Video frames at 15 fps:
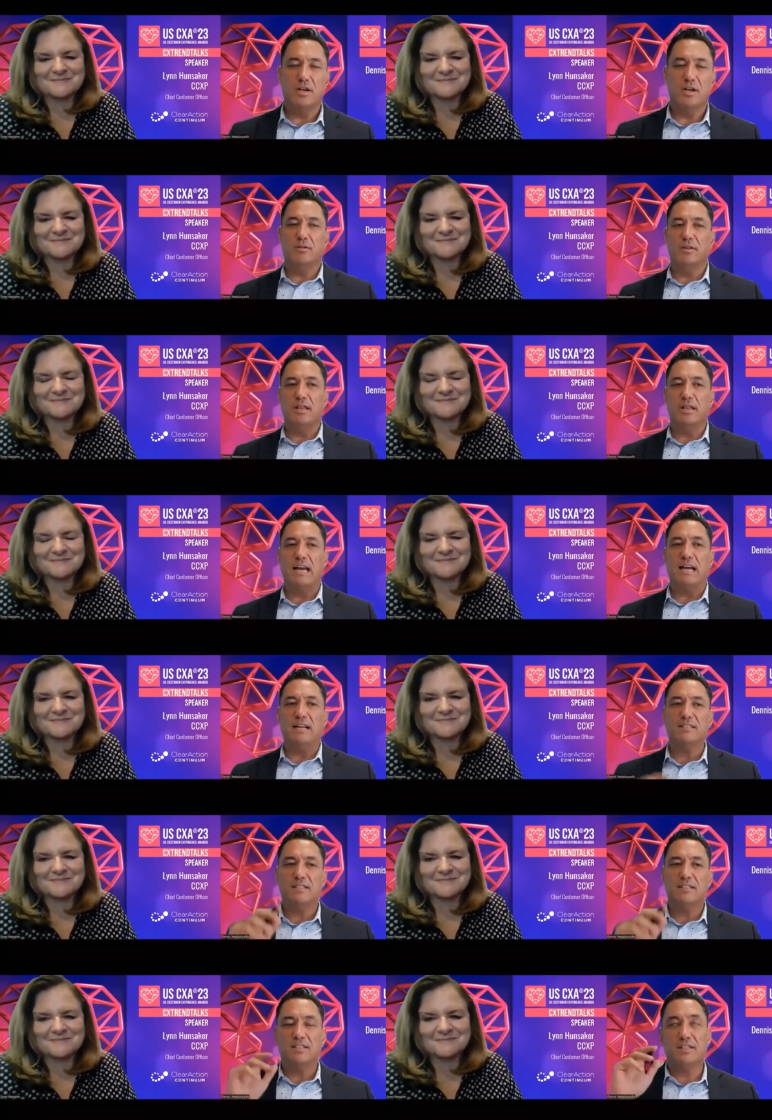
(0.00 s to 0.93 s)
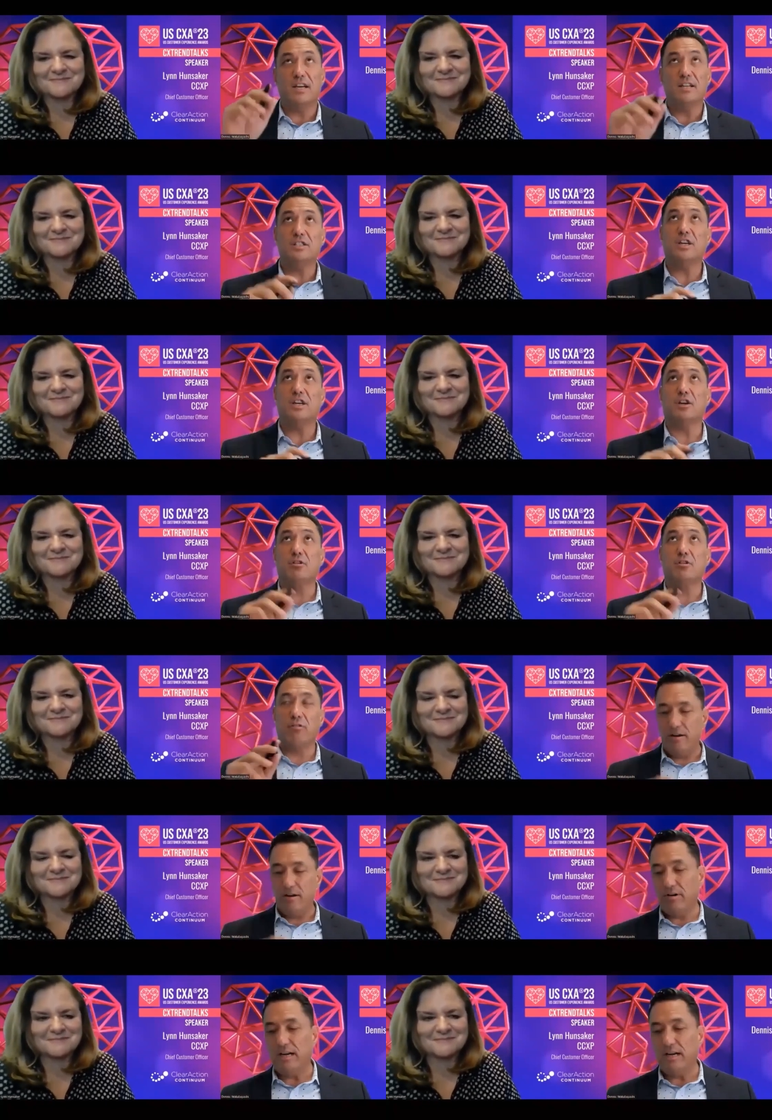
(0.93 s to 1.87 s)
Speaker 1: You know, that's such a
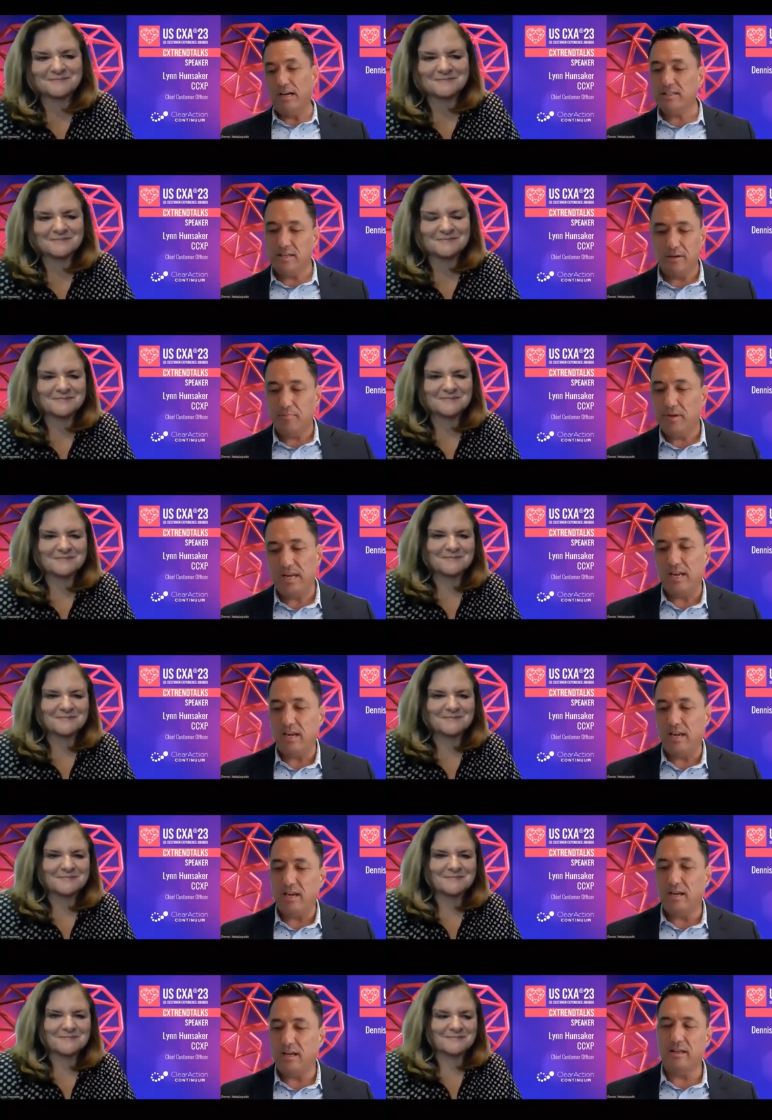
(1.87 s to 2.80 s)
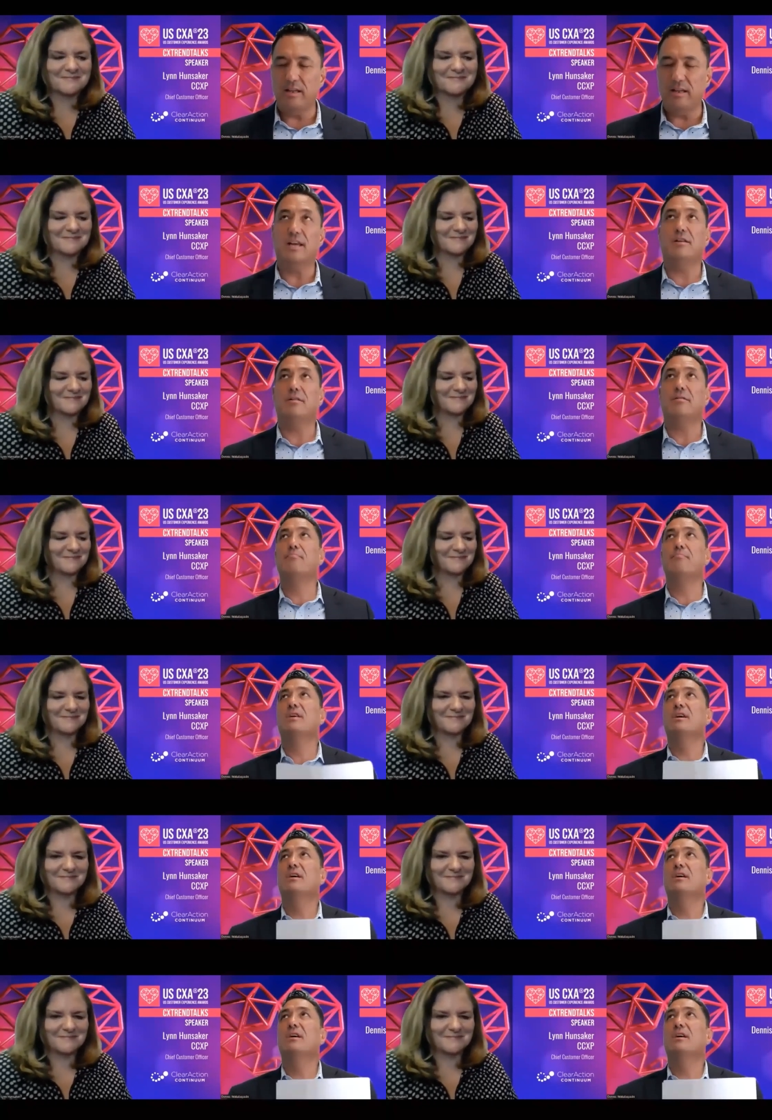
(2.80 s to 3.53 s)
great recipe, Lynn.